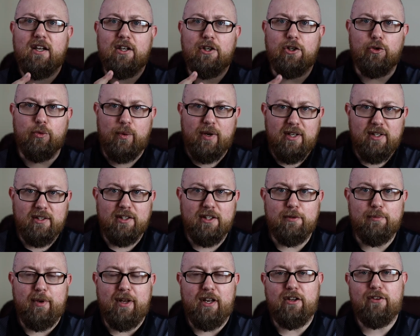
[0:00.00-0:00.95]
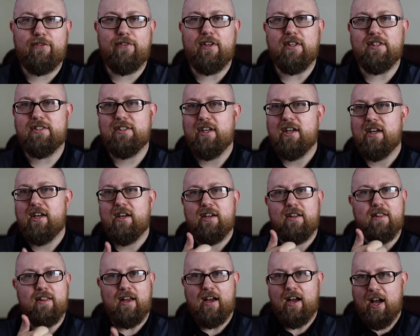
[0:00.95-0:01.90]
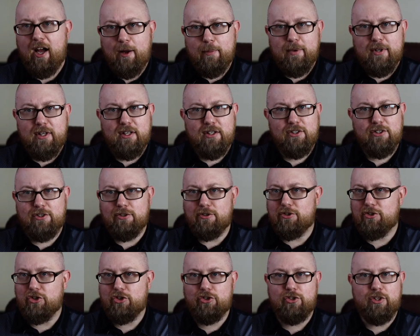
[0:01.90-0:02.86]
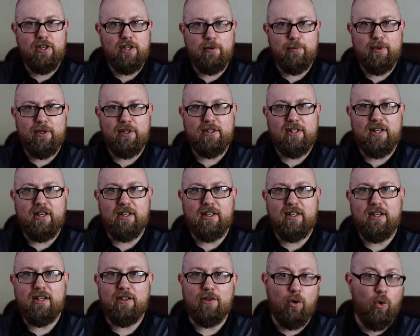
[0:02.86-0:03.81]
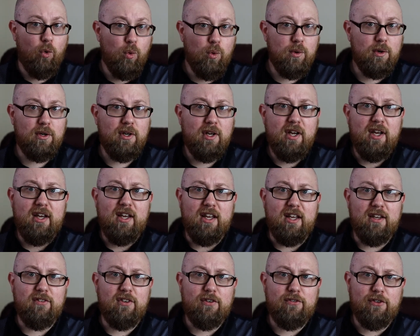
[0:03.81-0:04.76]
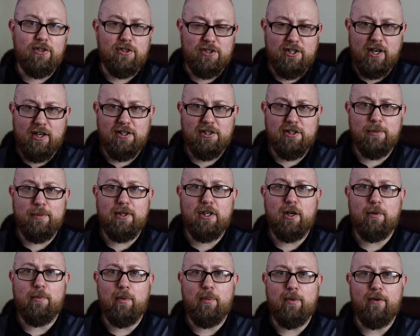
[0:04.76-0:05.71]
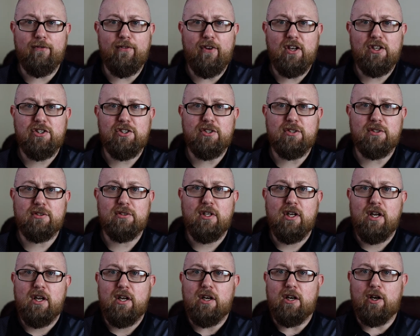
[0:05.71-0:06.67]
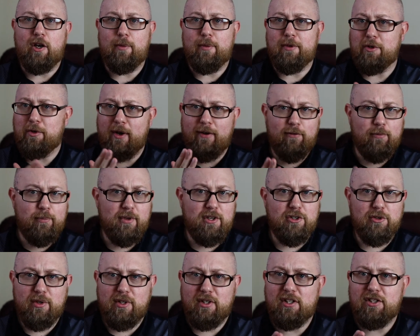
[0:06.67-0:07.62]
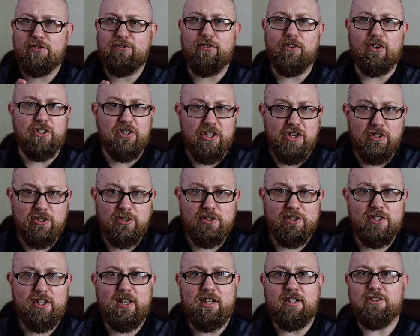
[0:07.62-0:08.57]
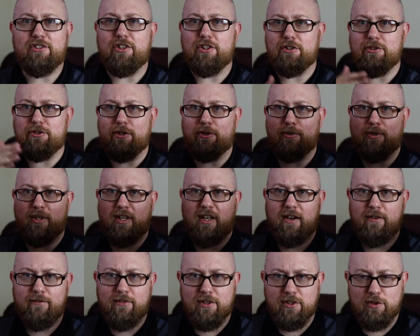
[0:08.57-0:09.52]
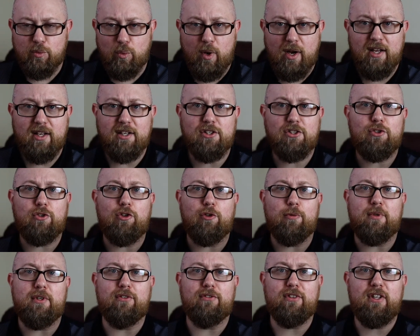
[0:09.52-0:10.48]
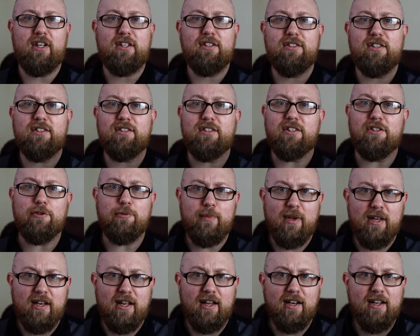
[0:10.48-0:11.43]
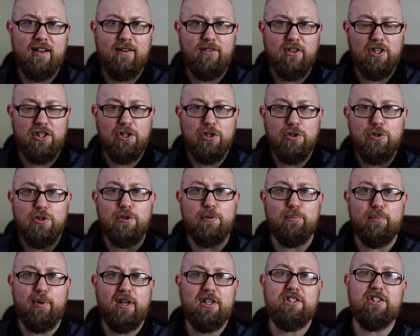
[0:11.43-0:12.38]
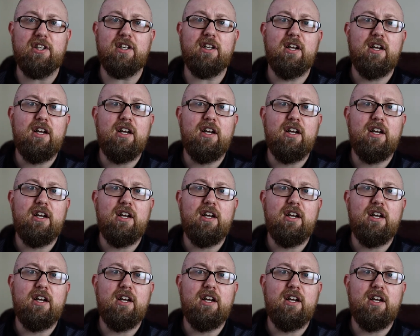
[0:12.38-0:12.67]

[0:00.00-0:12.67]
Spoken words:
greatly benefits the hobbyist who's just trying to build out a kit, or even if you're starting to become a professional, but you haven't been doing this for years yet, so you don't have this wide assortment of lenses and you may not have a huge budget